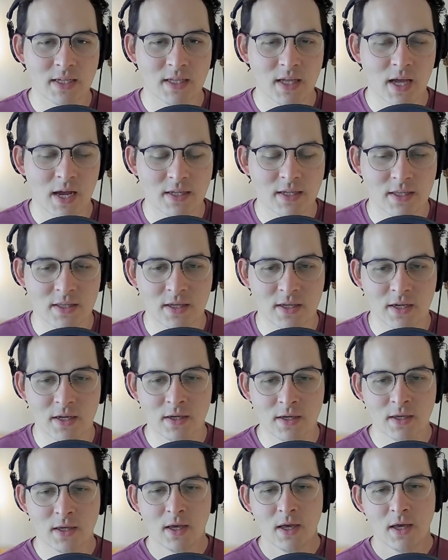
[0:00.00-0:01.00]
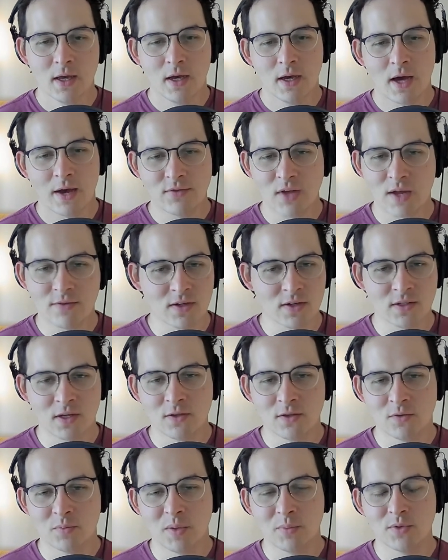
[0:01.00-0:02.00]
I, I think I've, I've talked to
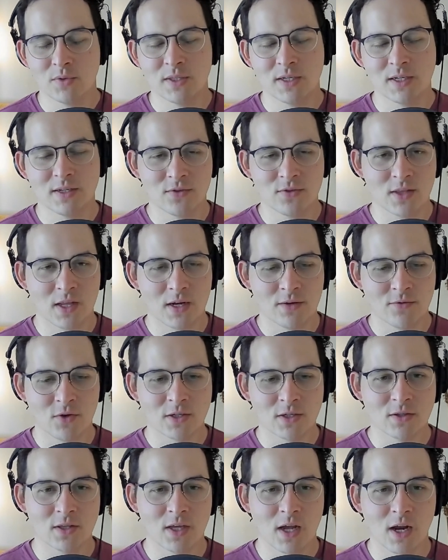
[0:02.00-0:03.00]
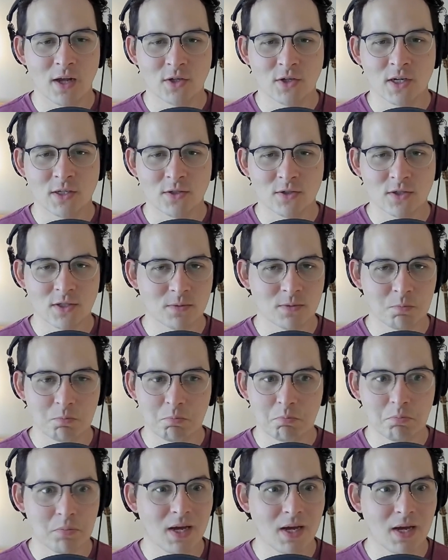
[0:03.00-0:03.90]
other people that have that have argued that other countries